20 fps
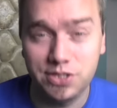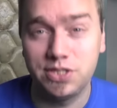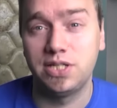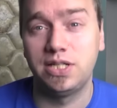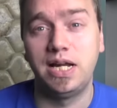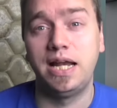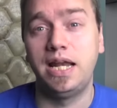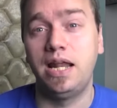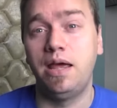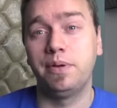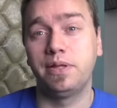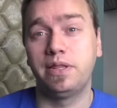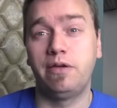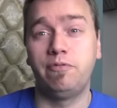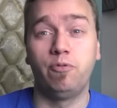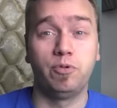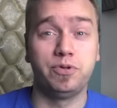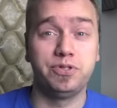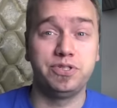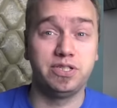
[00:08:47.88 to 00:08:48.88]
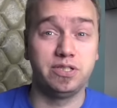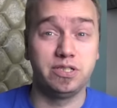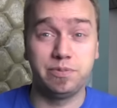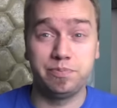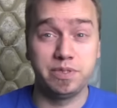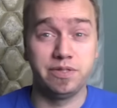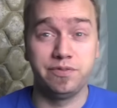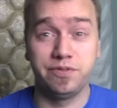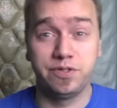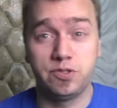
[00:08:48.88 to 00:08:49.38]
just a dynamic that forces a
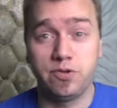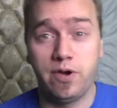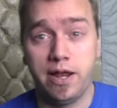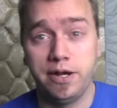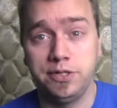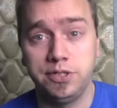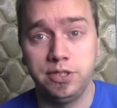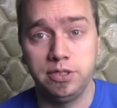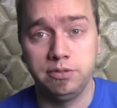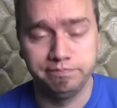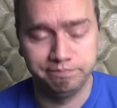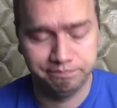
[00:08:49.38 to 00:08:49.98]
specific strategy.